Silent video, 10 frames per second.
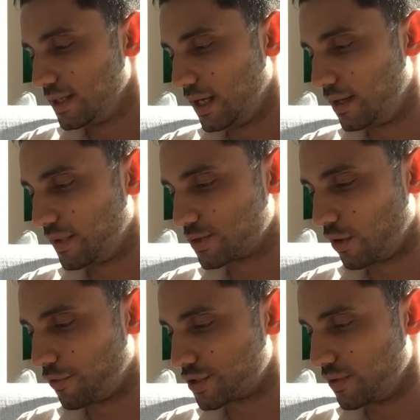That's
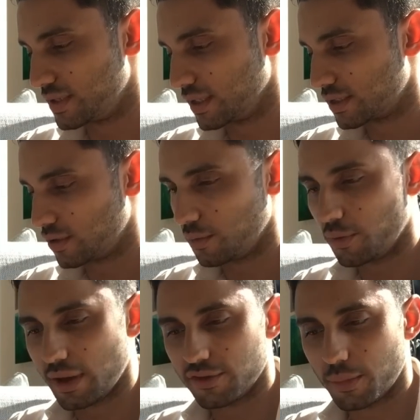quite frustrating, so I'll
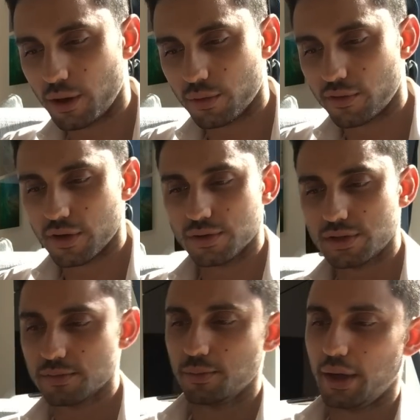probably have to buy one of
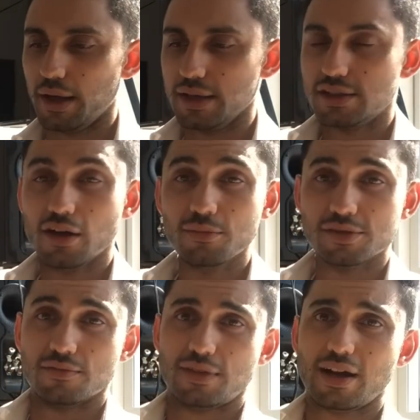those. But in
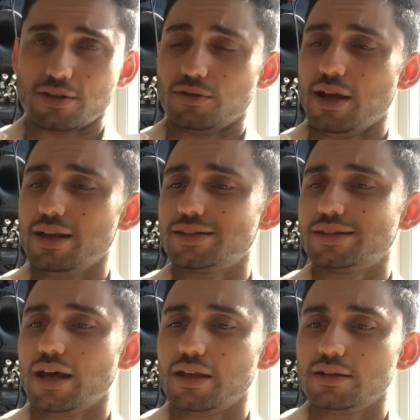terms of the actual
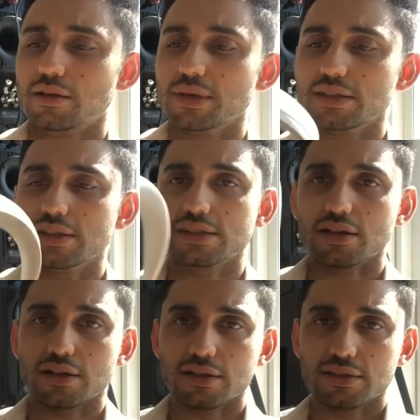headset, I mean, these
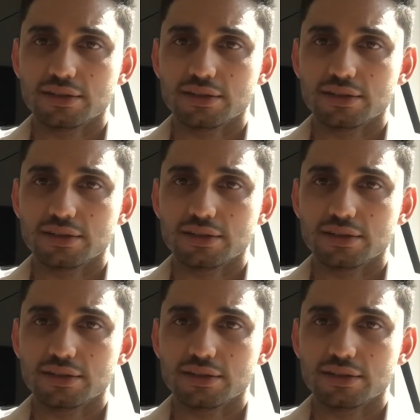are